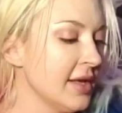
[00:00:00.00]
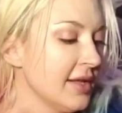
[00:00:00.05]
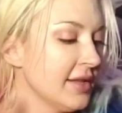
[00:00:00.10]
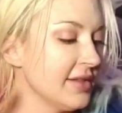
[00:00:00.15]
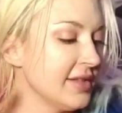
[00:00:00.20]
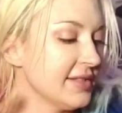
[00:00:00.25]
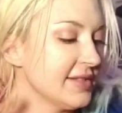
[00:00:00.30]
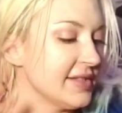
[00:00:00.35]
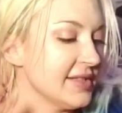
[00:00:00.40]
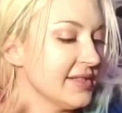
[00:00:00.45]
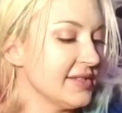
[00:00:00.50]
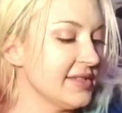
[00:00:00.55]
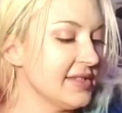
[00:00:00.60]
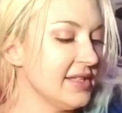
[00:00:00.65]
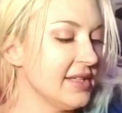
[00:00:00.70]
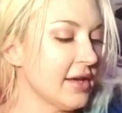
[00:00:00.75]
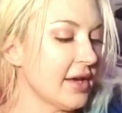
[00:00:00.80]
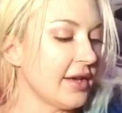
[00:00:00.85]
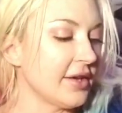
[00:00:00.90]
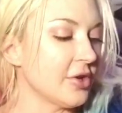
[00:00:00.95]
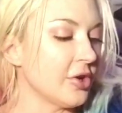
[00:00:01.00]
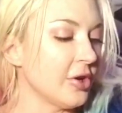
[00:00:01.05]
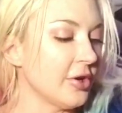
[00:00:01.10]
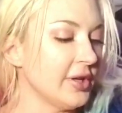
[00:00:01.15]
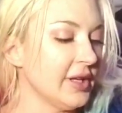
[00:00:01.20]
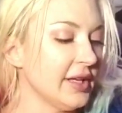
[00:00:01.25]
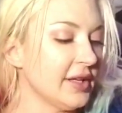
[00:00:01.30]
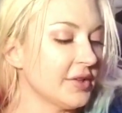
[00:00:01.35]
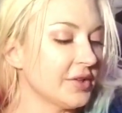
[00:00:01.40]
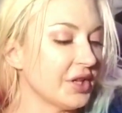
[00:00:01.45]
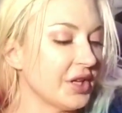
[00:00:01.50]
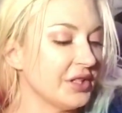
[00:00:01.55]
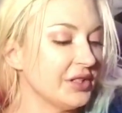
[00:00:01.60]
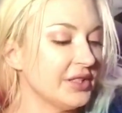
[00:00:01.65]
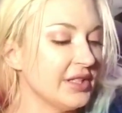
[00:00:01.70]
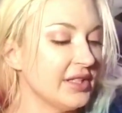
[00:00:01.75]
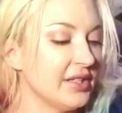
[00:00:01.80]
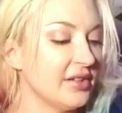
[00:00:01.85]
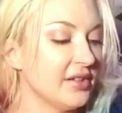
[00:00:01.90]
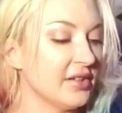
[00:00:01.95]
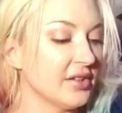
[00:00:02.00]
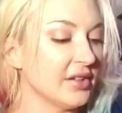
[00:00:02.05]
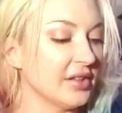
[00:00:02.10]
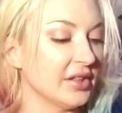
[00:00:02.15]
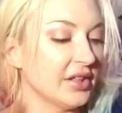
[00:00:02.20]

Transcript: This is the iconic London